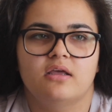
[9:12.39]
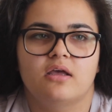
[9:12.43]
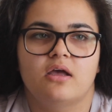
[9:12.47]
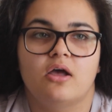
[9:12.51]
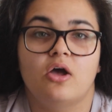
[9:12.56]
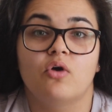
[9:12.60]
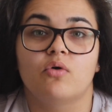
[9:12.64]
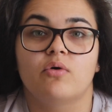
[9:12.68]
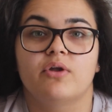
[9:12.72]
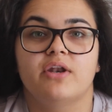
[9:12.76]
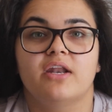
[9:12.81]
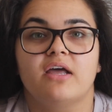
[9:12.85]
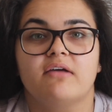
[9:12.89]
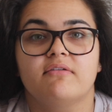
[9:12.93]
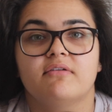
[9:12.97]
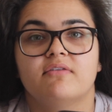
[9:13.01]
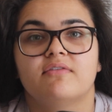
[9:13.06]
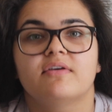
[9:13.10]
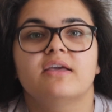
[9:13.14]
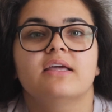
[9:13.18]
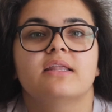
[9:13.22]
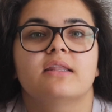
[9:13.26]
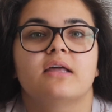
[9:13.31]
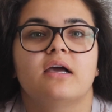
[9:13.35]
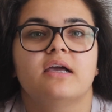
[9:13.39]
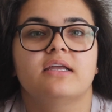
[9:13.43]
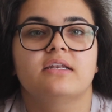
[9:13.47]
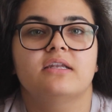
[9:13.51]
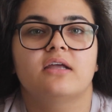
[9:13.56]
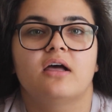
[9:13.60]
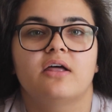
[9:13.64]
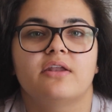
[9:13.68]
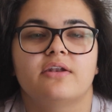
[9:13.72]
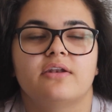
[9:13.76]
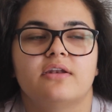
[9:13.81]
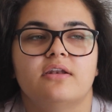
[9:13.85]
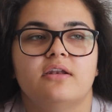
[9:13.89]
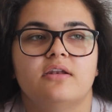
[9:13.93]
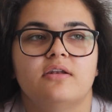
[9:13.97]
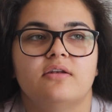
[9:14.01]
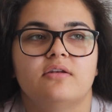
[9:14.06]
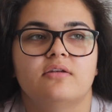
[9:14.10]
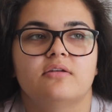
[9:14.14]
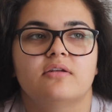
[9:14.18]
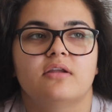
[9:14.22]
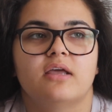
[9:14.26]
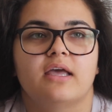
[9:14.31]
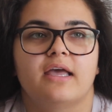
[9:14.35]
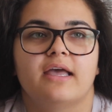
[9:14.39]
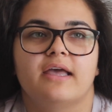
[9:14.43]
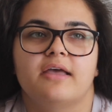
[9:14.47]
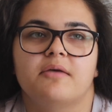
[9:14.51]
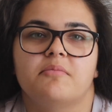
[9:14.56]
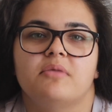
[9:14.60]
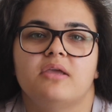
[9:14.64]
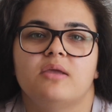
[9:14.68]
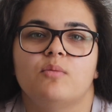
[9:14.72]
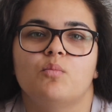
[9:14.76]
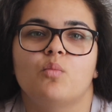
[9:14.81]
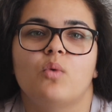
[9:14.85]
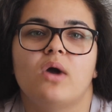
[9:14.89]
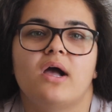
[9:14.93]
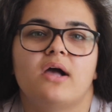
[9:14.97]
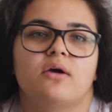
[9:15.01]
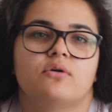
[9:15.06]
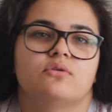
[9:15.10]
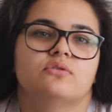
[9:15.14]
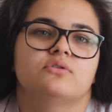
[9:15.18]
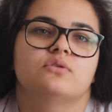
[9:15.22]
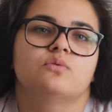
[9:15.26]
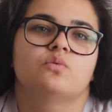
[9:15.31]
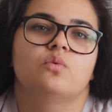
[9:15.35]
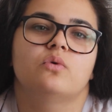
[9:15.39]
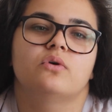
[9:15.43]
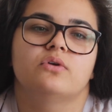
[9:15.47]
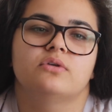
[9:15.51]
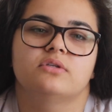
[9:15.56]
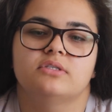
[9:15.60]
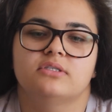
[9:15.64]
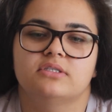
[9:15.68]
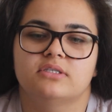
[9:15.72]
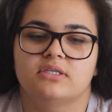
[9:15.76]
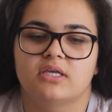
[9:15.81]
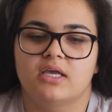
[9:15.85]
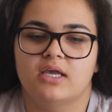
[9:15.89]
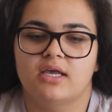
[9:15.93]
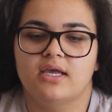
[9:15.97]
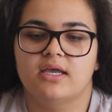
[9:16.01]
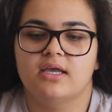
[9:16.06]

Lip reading: Oh, another thing that I done in Wales was